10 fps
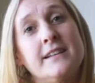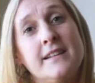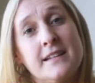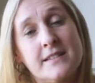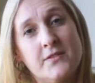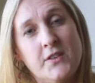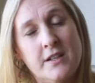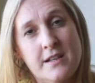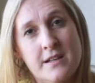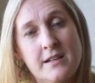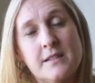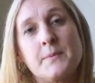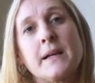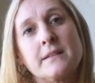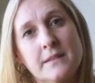Yes, very
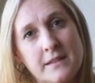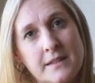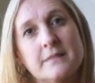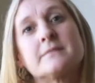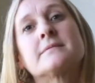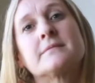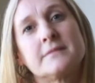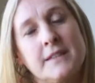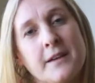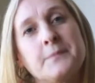unexpectedly. Yeah.